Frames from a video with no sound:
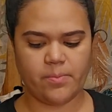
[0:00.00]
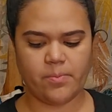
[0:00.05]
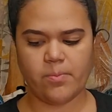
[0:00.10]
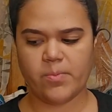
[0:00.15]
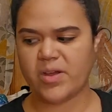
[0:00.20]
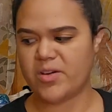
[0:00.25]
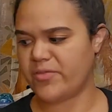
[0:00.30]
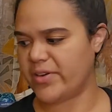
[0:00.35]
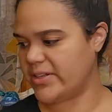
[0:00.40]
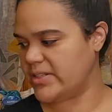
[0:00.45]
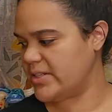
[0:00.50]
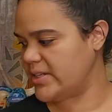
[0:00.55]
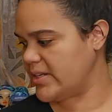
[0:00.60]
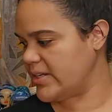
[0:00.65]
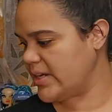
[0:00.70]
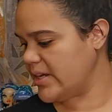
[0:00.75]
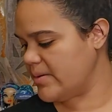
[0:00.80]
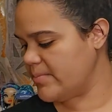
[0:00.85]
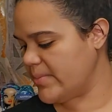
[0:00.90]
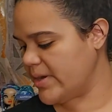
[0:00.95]
if I didn't
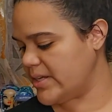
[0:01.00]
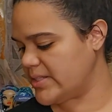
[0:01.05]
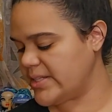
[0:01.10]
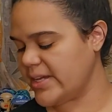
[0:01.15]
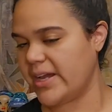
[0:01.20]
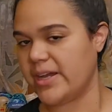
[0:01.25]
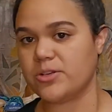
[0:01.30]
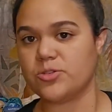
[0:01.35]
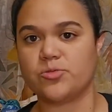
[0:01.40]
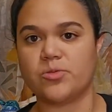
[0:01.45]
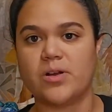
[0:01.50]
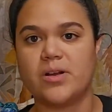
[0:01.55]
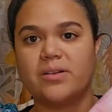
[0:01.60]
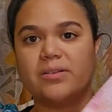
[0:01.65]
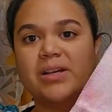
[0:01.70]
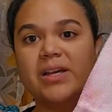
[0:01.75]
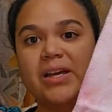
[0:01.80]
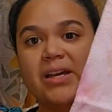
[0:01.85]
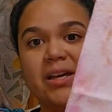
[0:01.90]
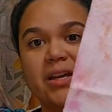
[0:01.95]
get my tags wrong,
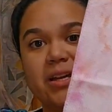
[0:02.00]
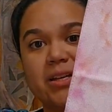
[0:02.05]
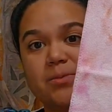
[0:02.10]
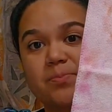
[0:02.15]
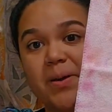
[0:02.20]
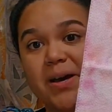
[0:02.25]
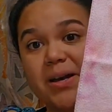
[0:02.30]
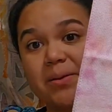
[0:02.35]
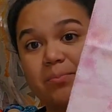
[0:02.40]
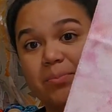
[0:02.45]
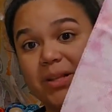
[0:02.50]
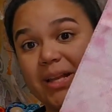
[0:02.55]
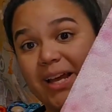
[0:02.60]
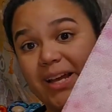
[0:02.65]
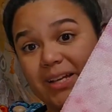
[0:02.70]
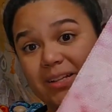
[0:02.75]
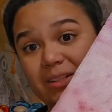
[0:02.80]
is by Black